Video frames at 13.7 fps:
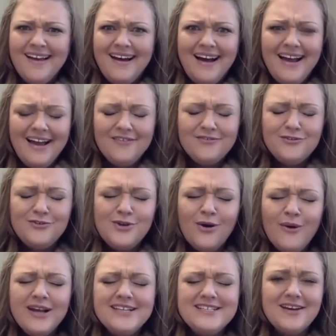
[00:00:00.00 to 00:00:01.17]
I have no
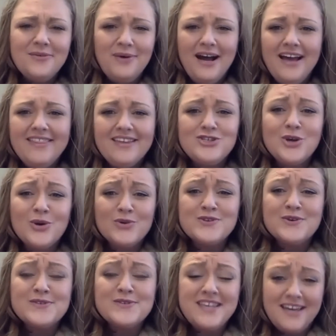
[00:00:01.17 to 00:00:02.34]
idea why they chose
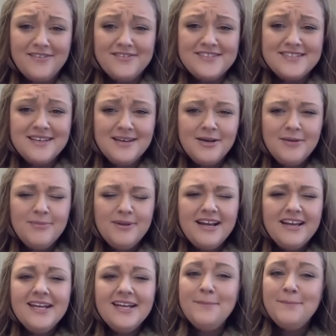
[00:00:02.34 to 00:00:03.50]
those gifts, but I
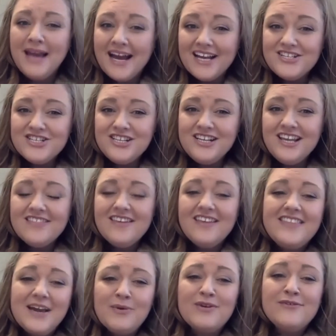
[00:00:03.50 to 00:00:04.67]
can imagine that
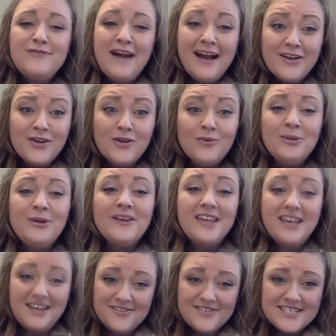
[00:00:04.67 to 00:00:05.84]
they were valuable
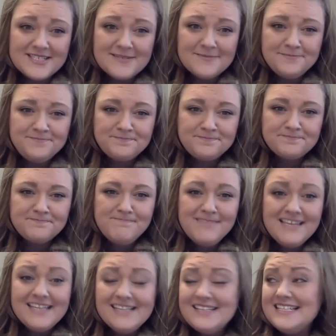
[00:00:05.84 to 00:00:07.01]
gifts.
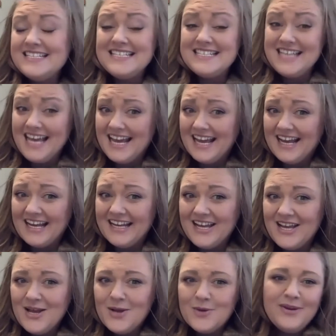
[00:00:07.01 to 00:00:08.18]
Today,
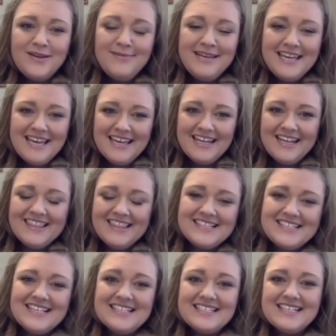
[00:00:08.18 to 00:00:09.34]
we begin the
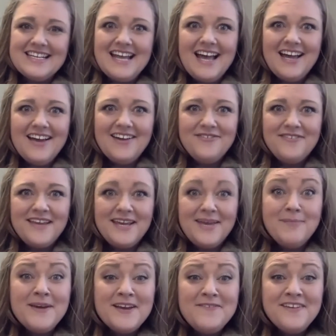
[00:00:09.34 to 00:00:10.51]
season of
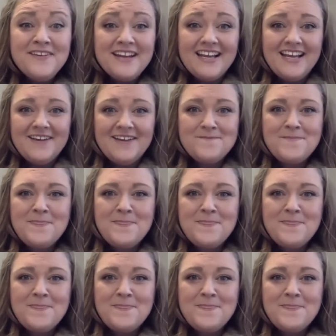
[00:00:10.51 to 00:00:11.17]
Epiphany.